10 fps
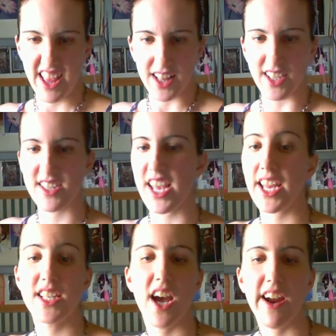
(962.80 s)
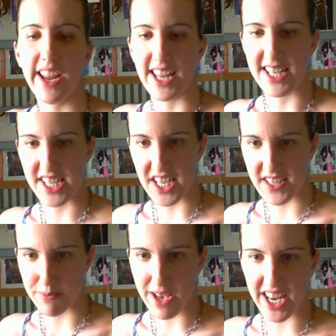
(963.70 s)
Looks like Target and
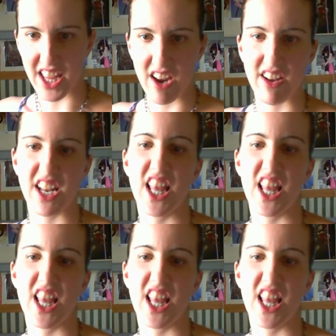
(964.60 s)
JCPenney are in a